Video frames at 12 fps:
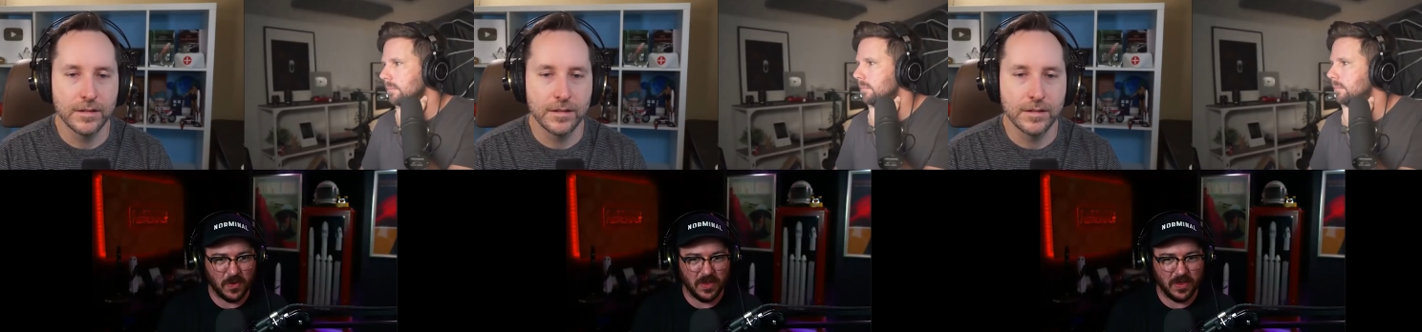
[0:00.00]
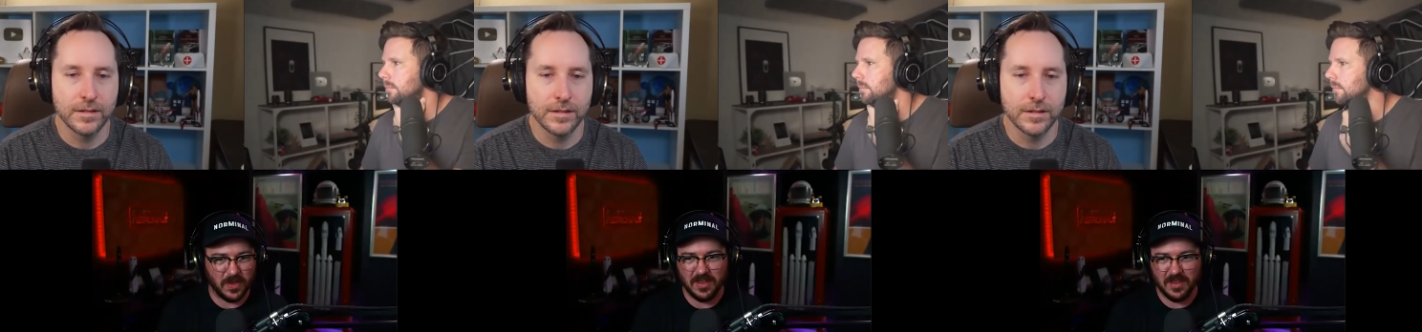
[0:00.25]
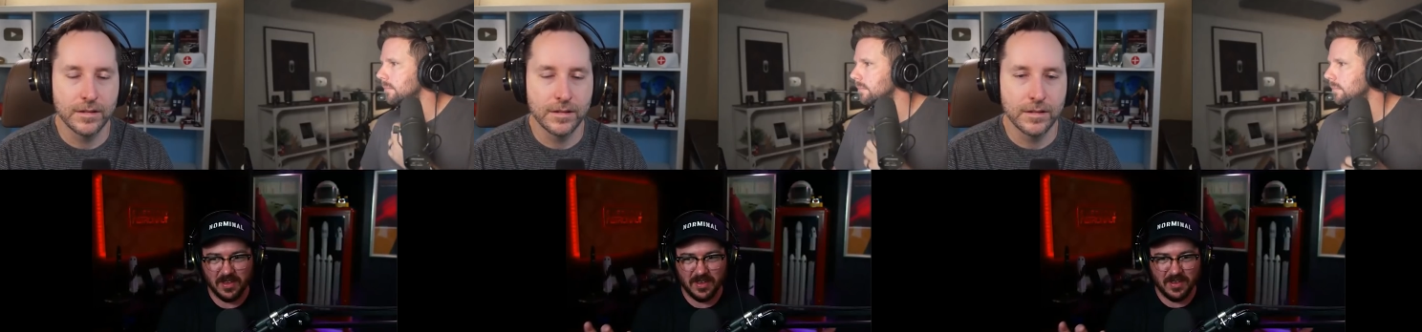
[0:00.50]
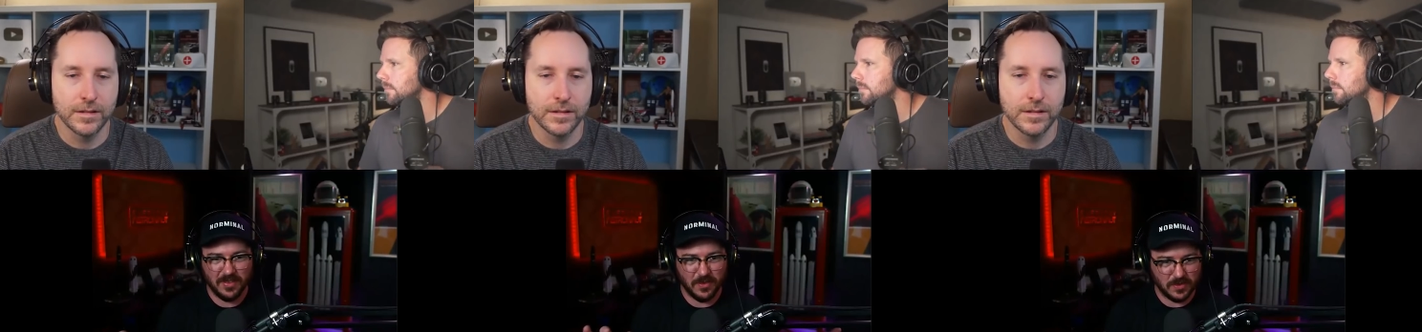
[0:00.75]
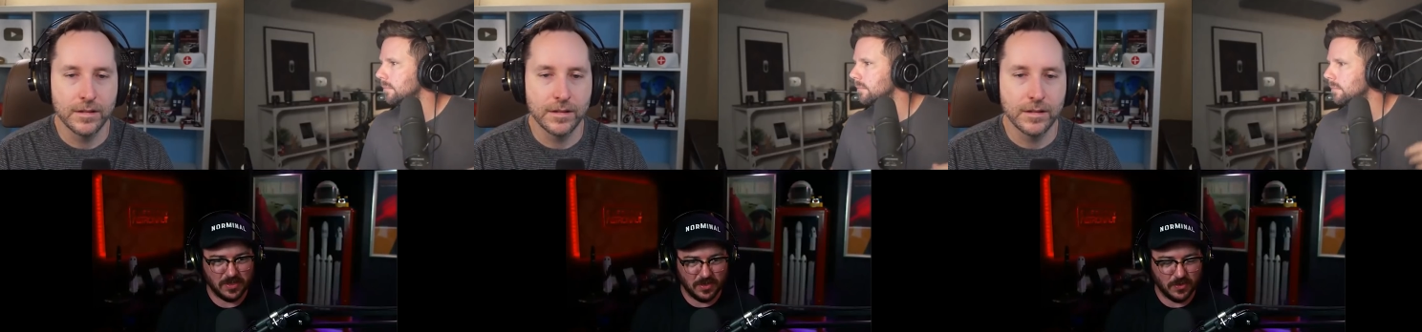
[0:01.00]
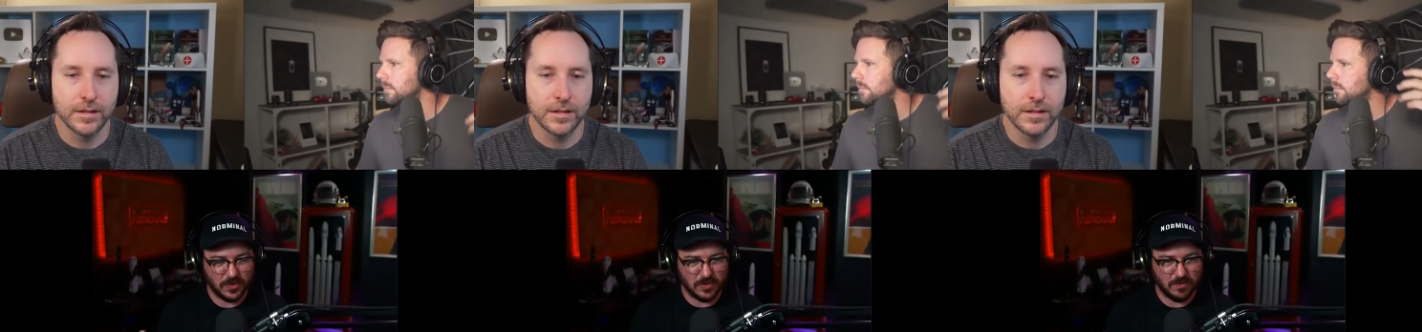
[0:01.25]
Speaker 1: Like those
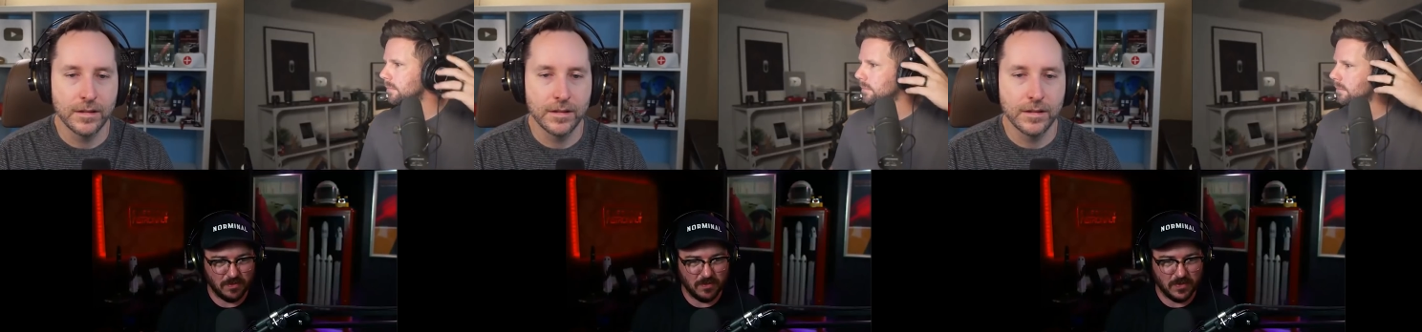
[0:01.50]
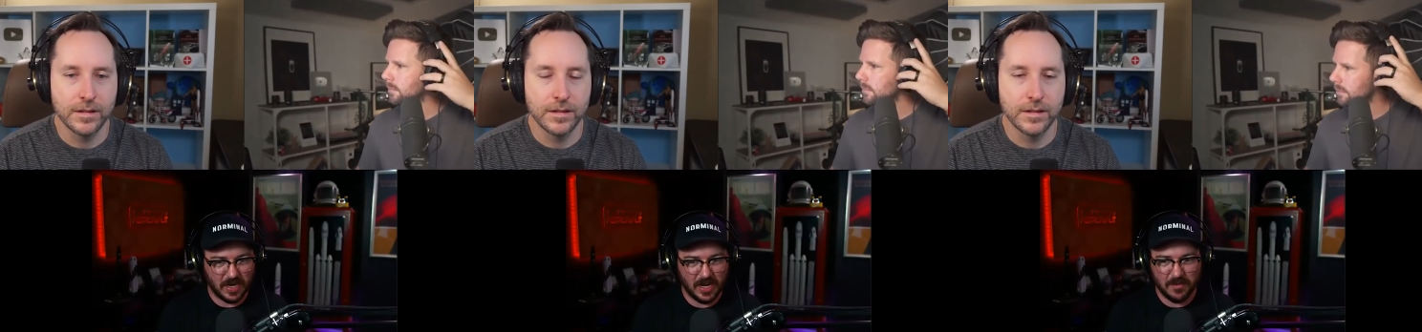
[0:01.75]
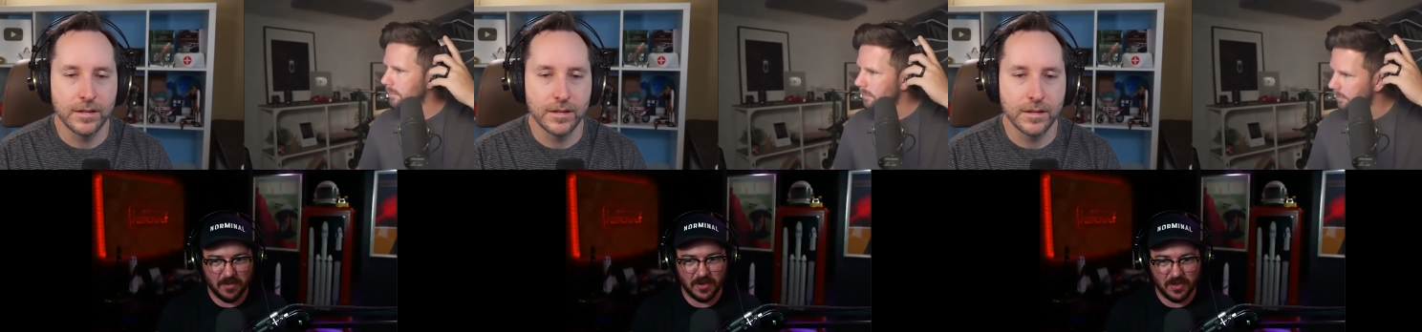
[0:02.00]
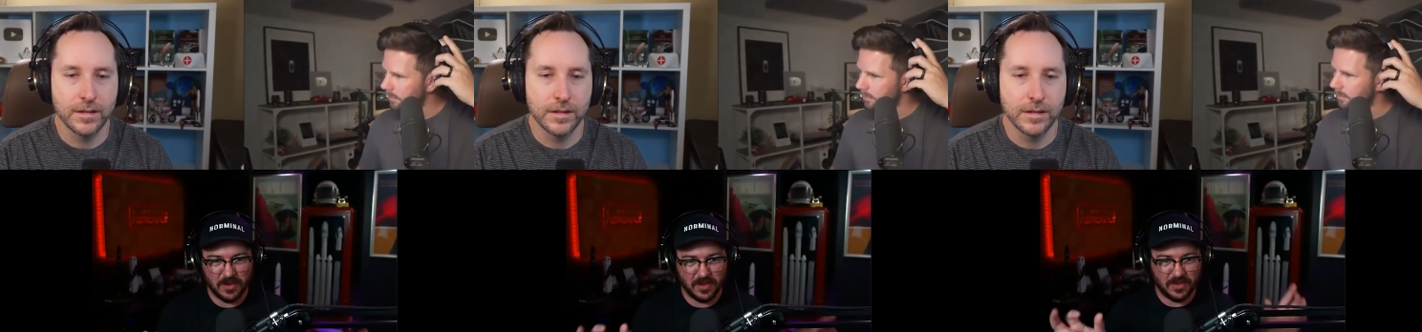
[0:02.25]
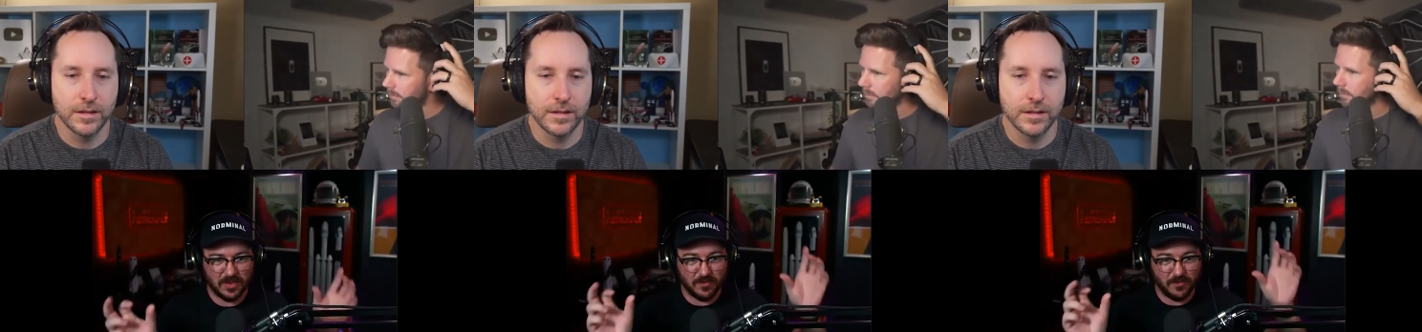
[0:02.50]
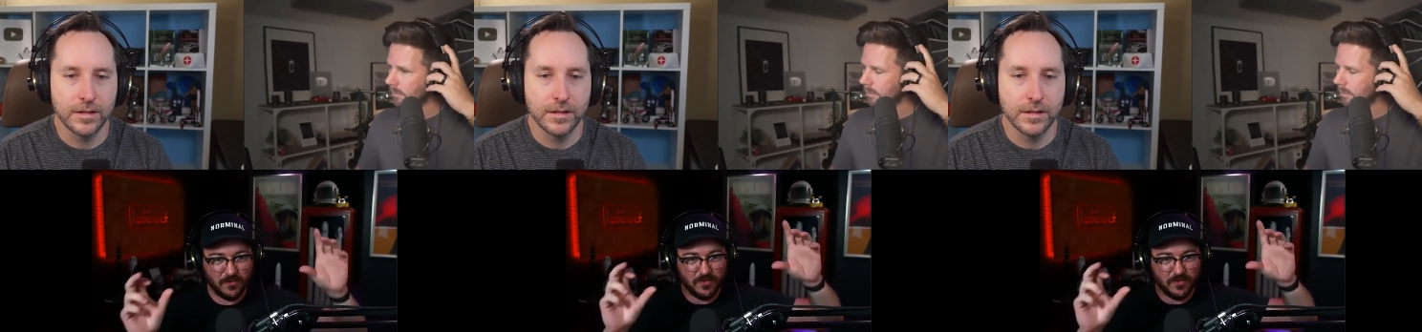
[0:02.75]
those diameter the the